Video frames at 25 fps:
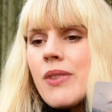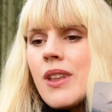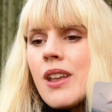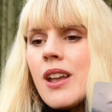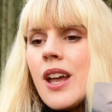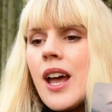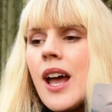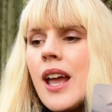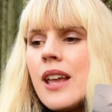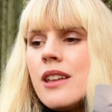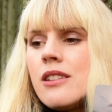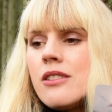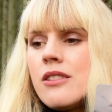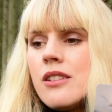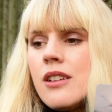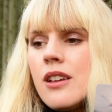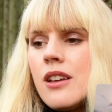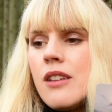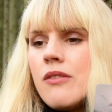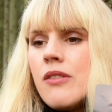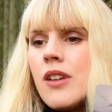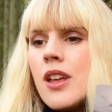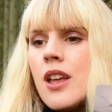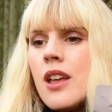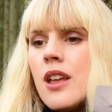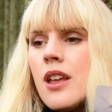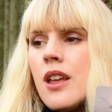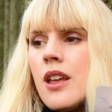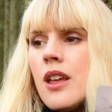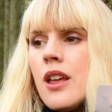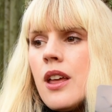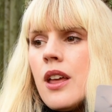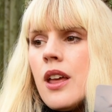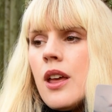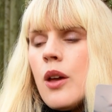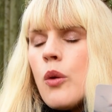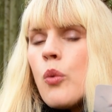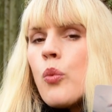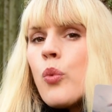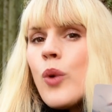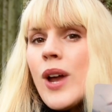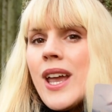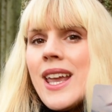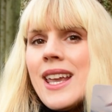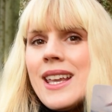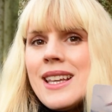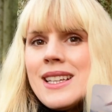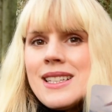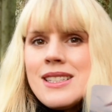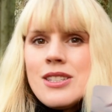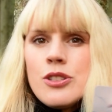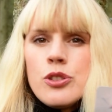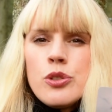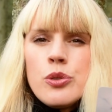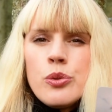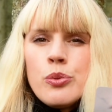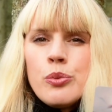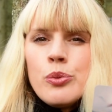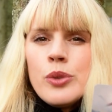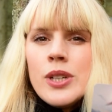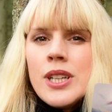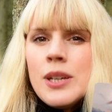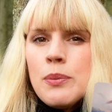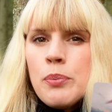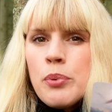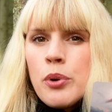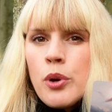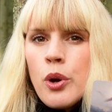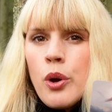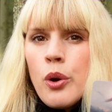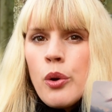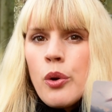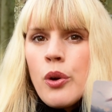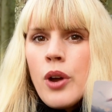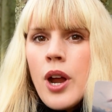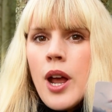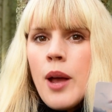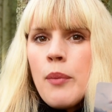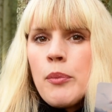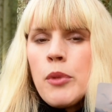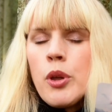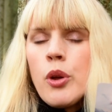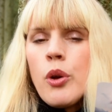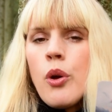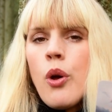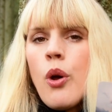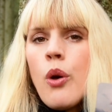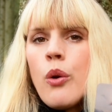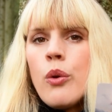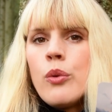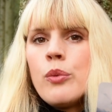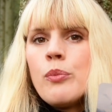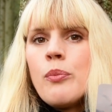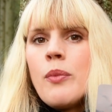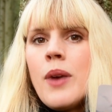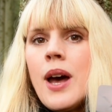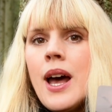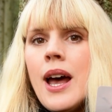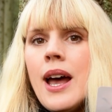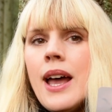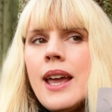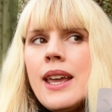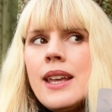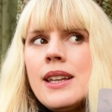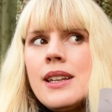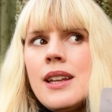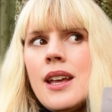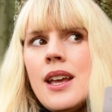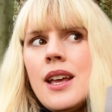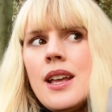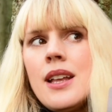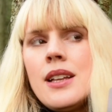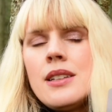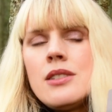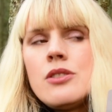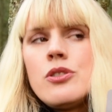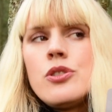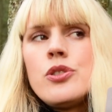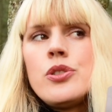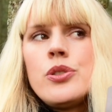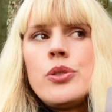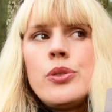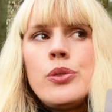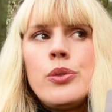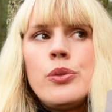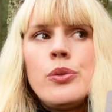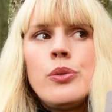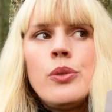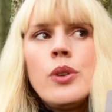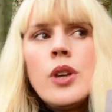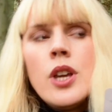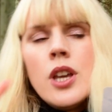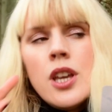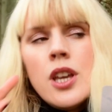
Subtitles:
kind of ways to reprogram your own mind and to